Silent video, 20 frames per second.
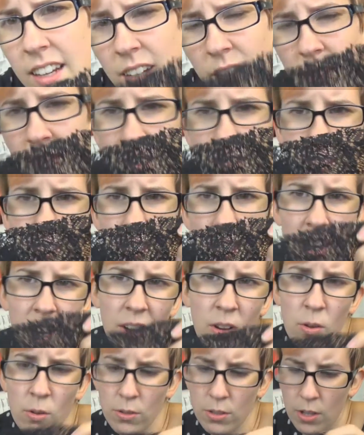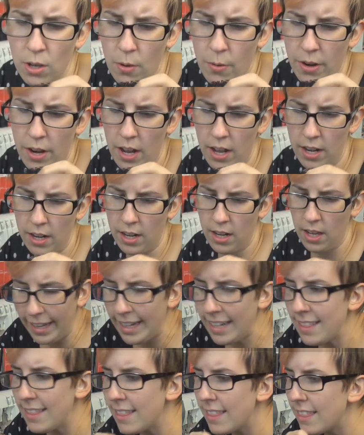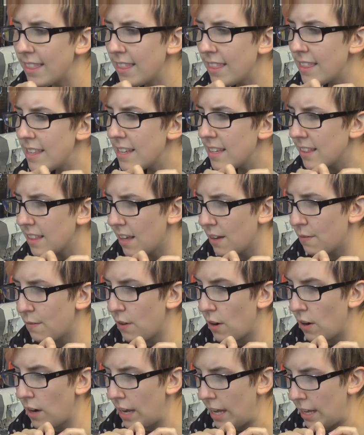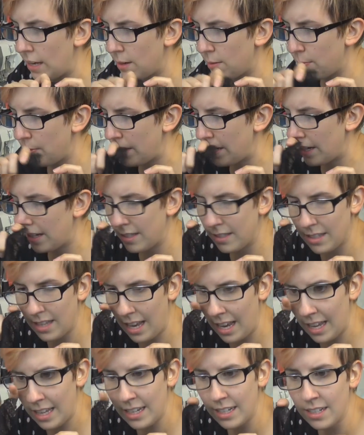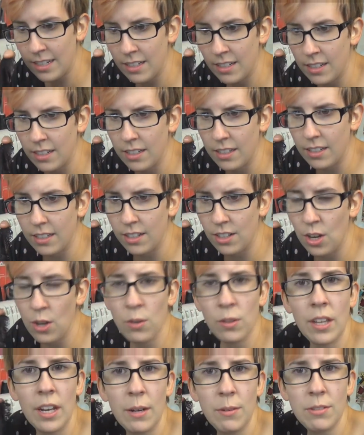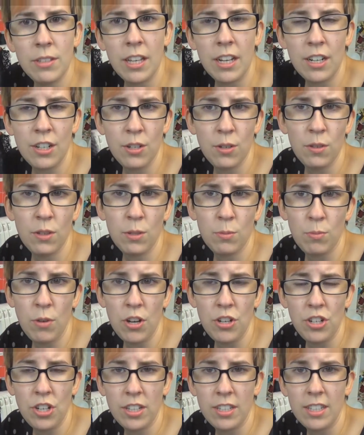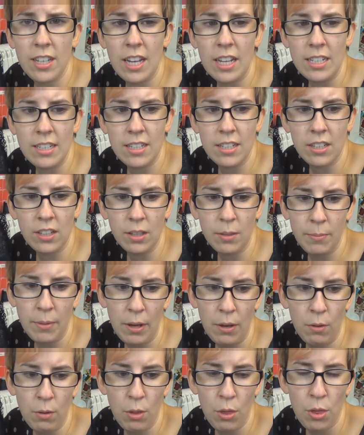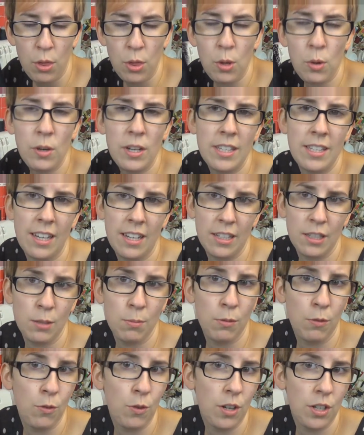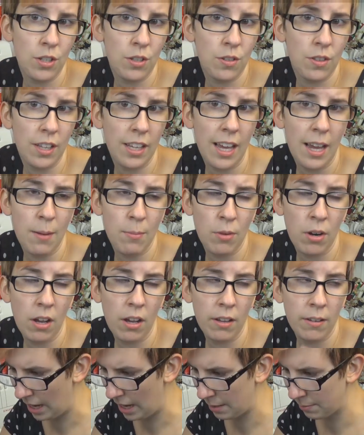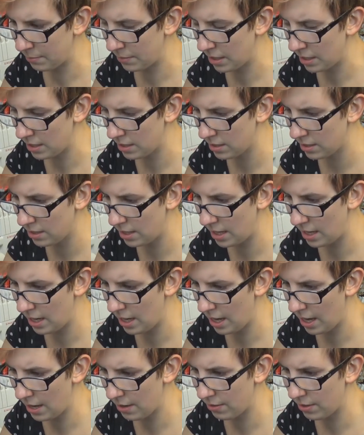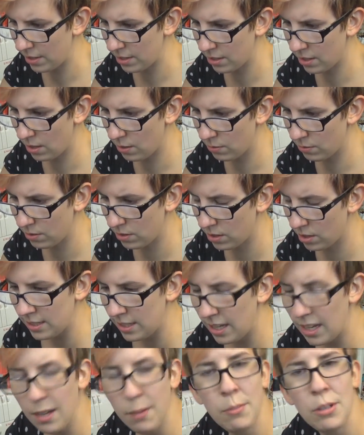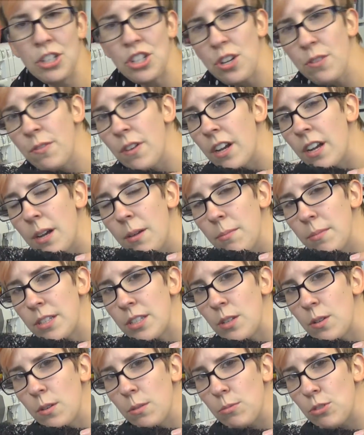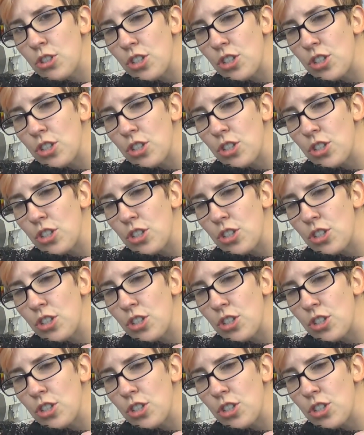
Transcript: know, there's a lot of holes going on. I didn't think that far ahead because I didn't know that I was going to do this project until about 30 seconds before I turned the camera I'm going to see how this goes. See how much I fuck up my sewing